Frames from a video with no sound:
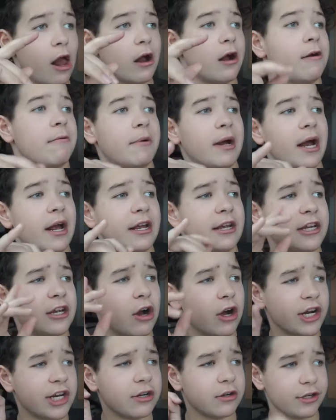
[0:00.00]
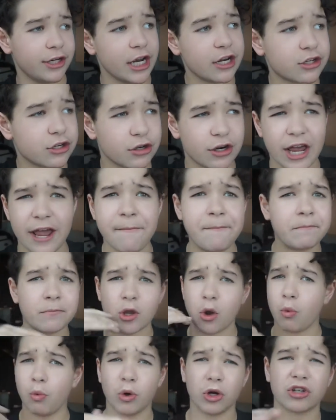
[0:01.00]
I got here yesterday,
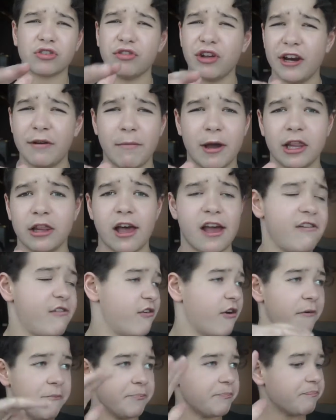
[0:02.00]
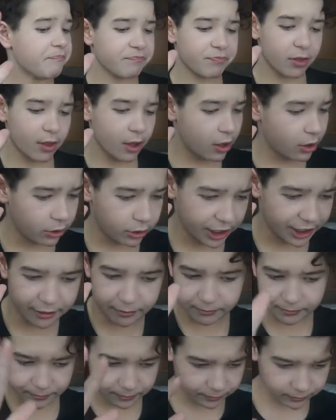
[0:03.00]
worst flight of my life, like